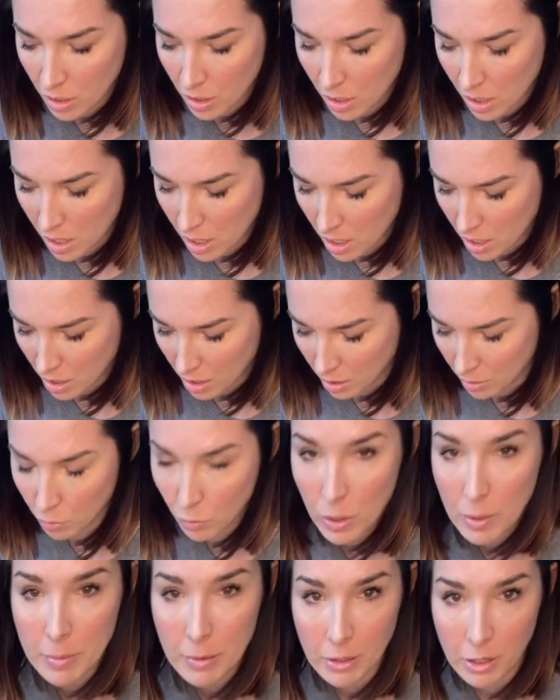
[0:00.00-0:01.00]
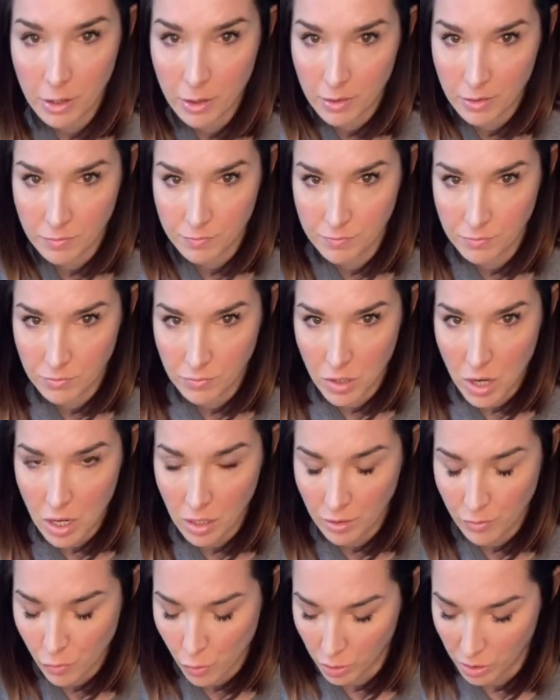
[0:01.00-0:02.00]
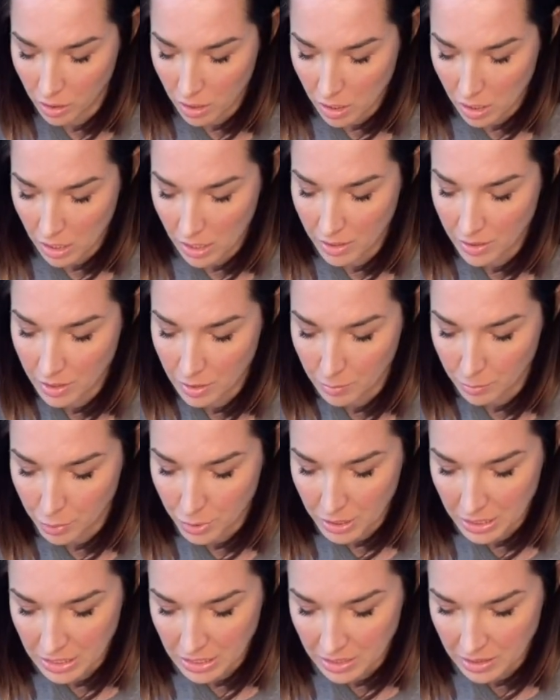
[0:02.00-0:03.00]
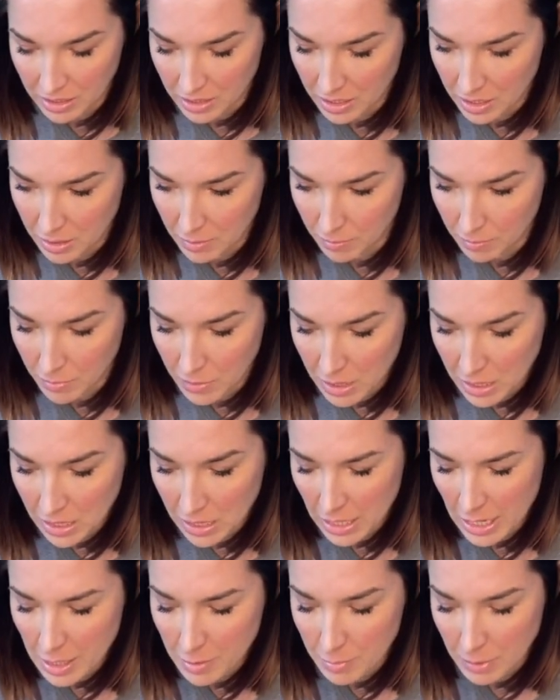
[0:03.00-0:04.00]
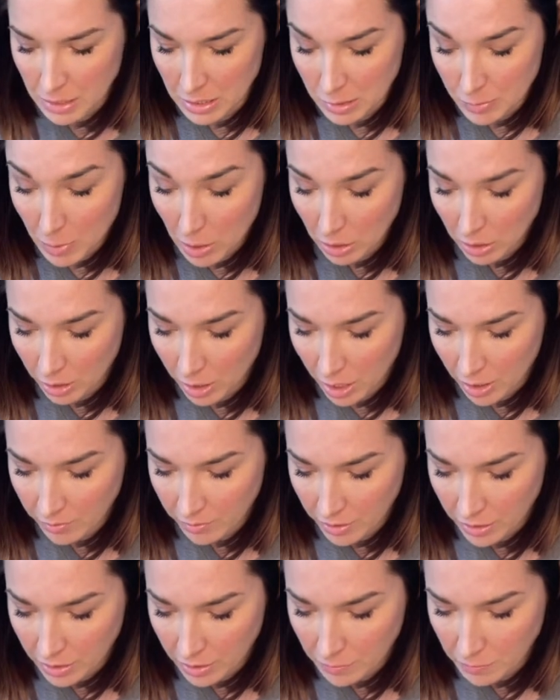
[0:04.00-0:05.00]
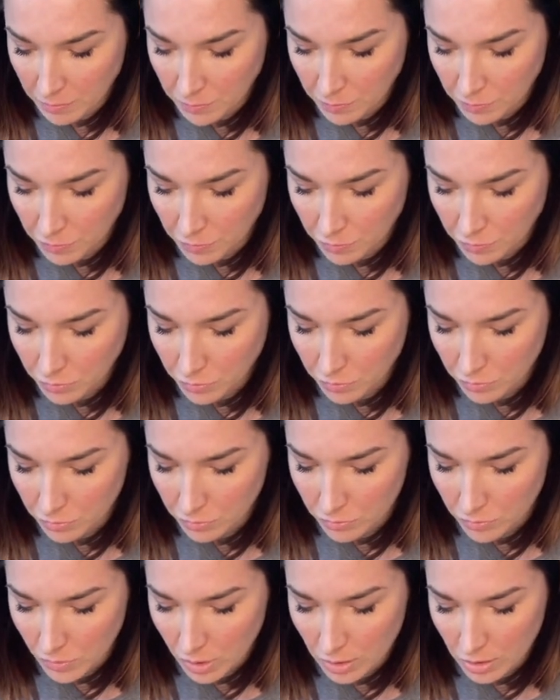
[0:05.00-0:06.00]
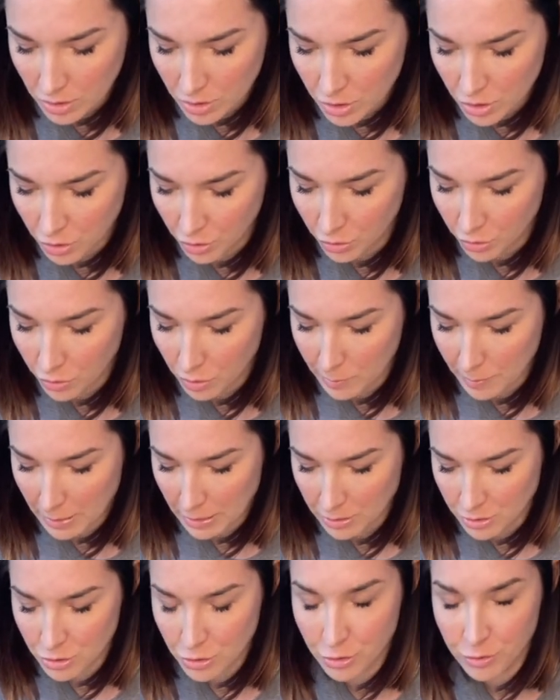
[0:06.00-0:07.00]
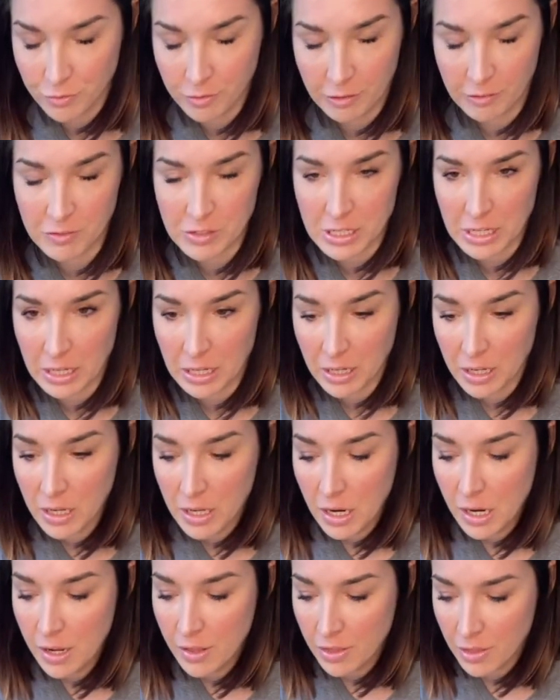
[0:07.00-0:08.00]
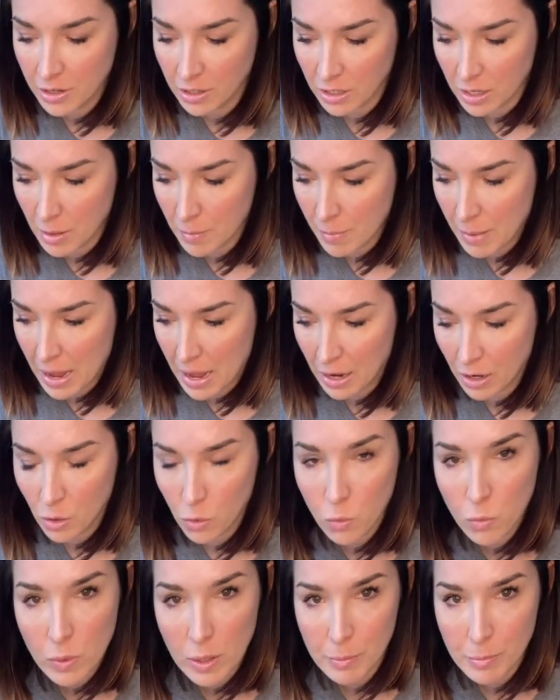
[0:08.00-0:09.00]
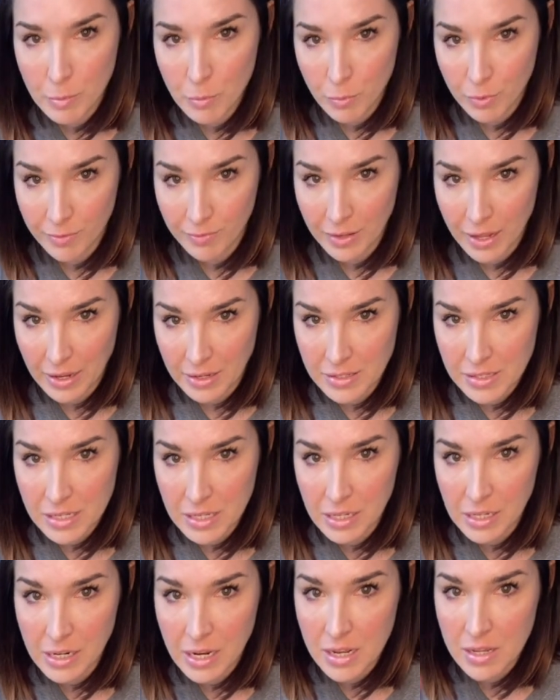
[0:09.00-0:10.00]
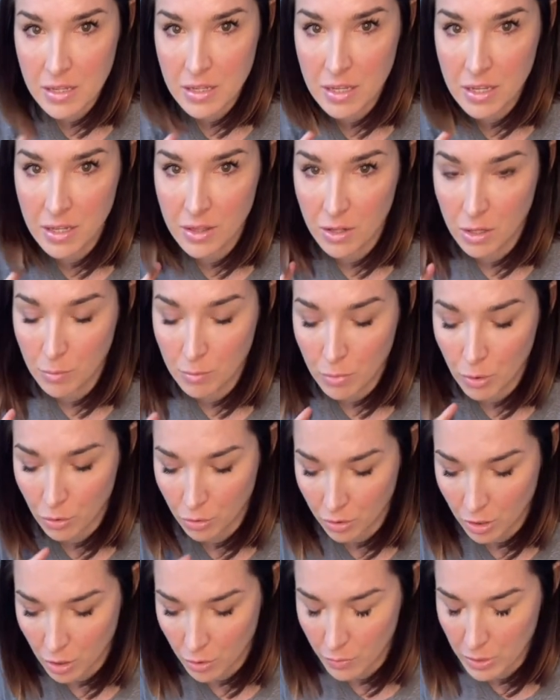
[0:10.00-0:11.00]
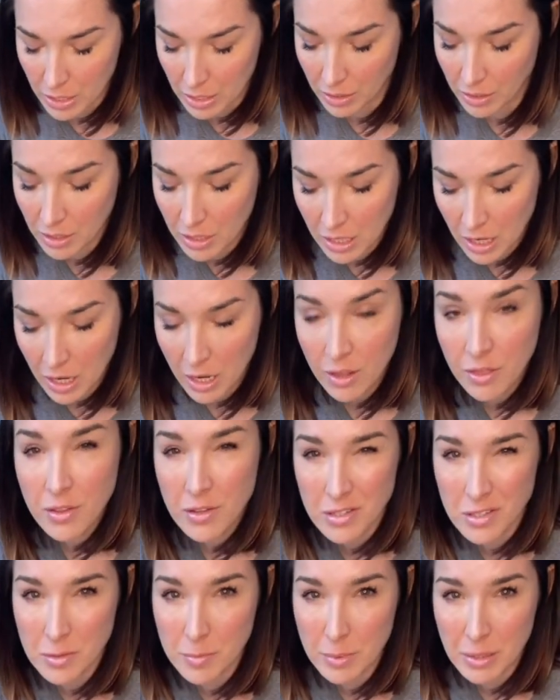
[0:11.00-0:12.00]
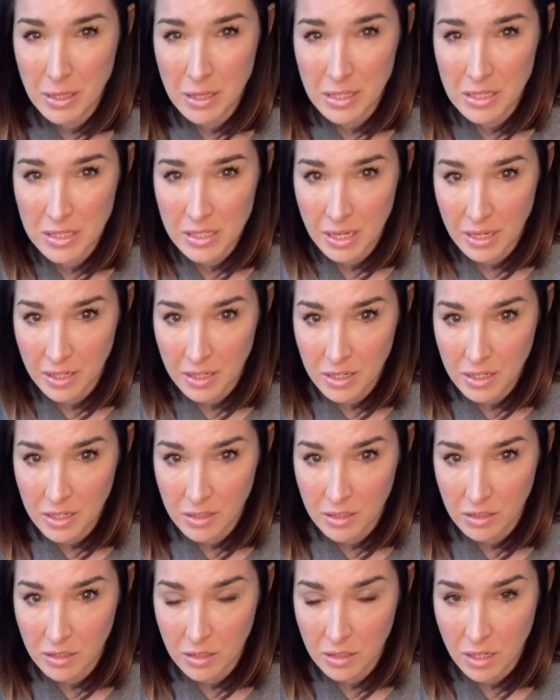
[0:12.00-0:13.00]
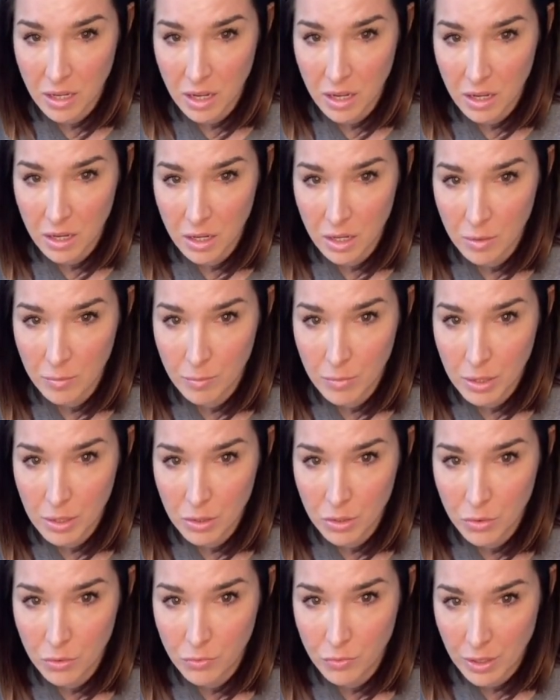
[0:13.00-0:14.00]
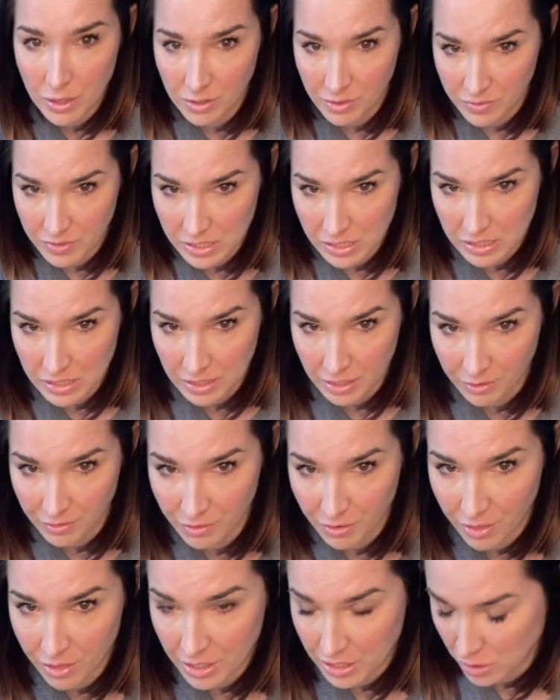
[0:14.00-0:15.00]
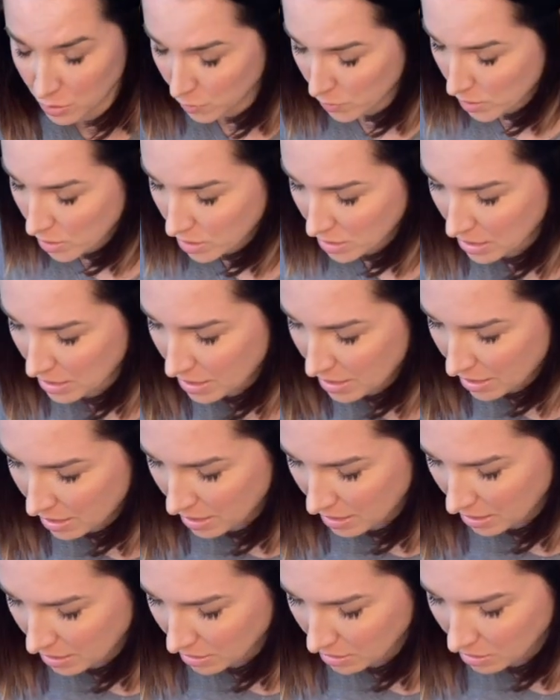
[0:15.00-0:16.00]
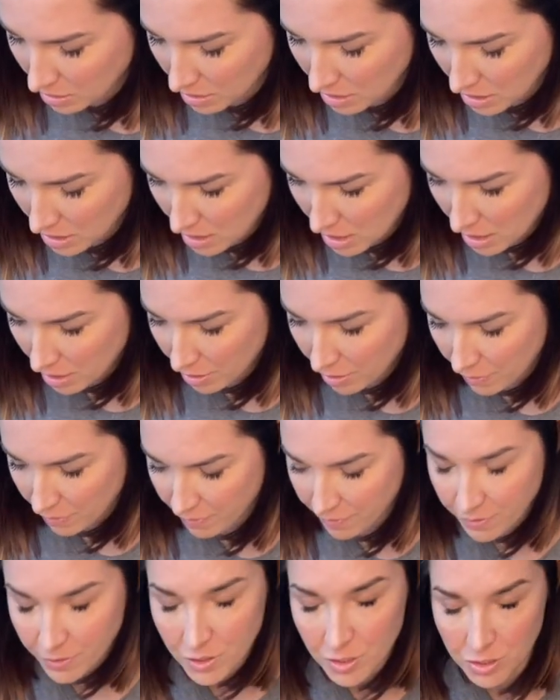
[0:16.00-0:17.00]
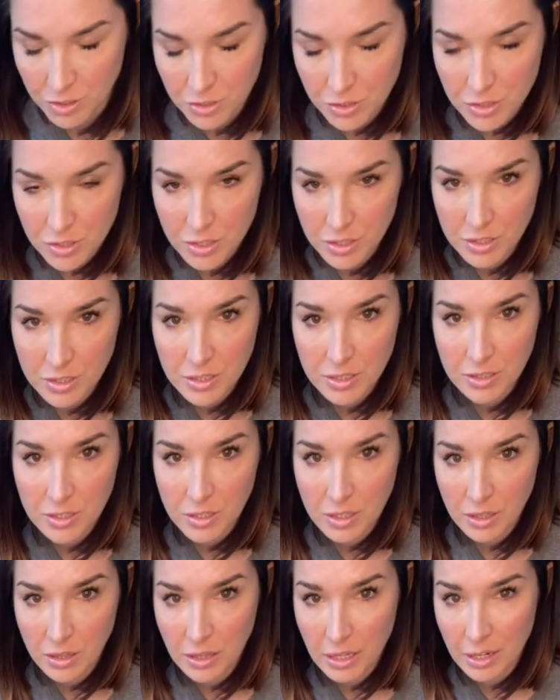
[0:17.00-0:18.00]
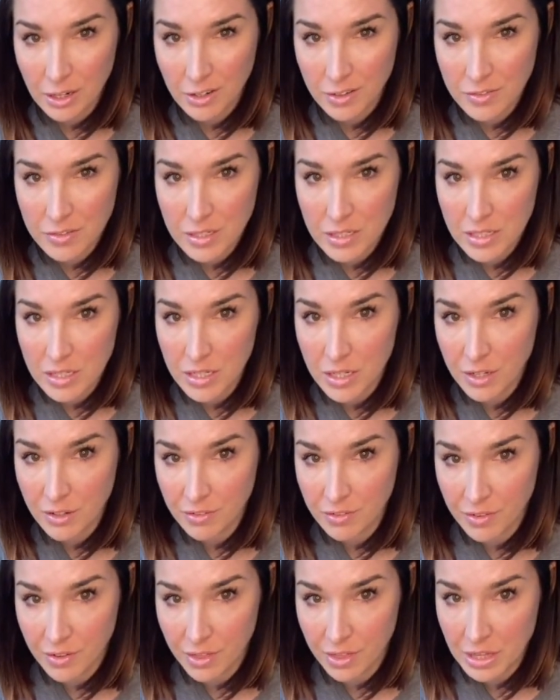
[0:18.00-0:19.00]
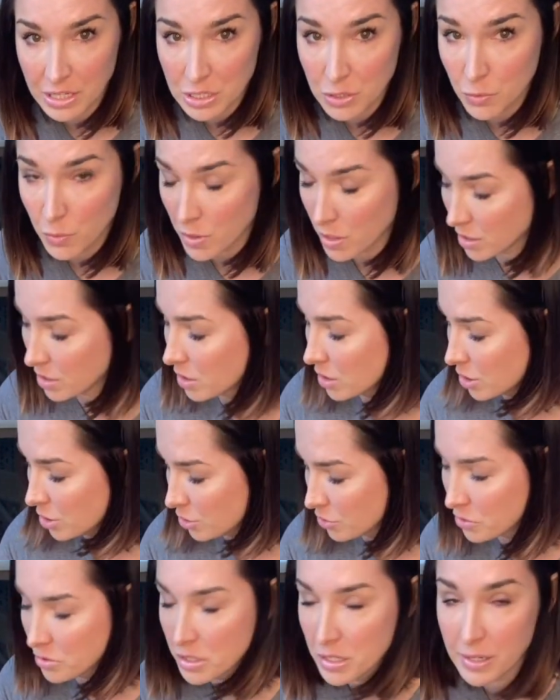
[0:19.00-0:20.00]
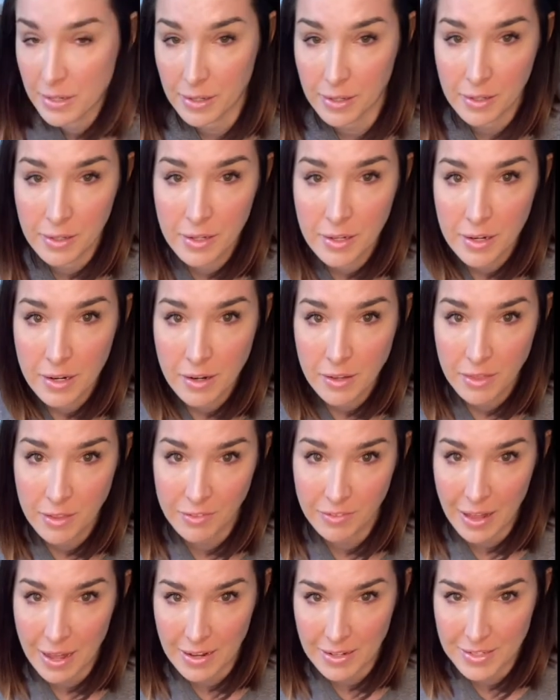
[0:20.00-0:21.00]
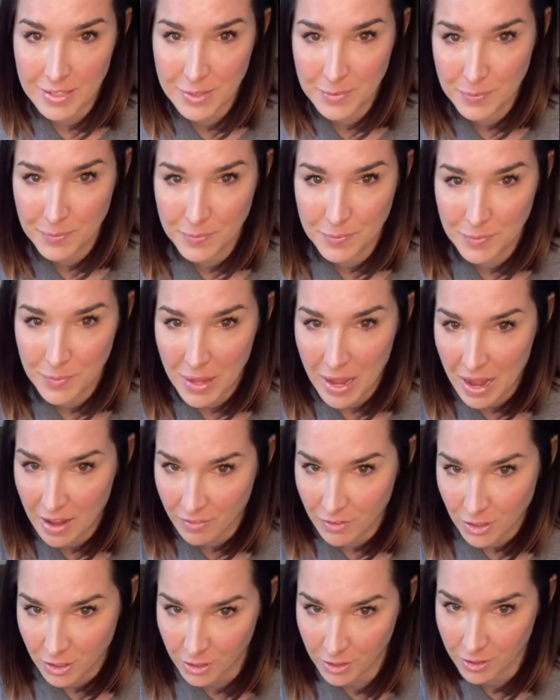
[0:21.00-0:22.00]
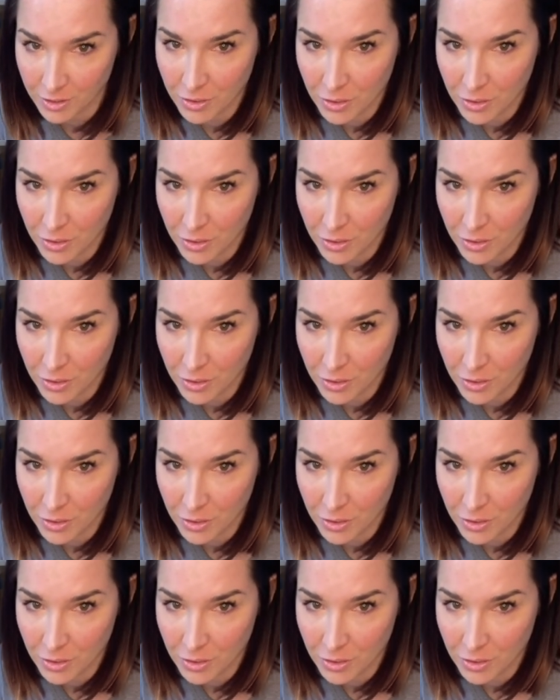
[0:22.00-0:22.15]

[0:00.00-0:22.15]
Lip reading: wipe out all the olive oil, and then preheat them in my smaller oven to about 250. Then I'll come back, wipe them with flaxseed, and then they'll both go in. This will be the second round of seasoning for this one, and then the first layer of seasoning for this one using the flax after the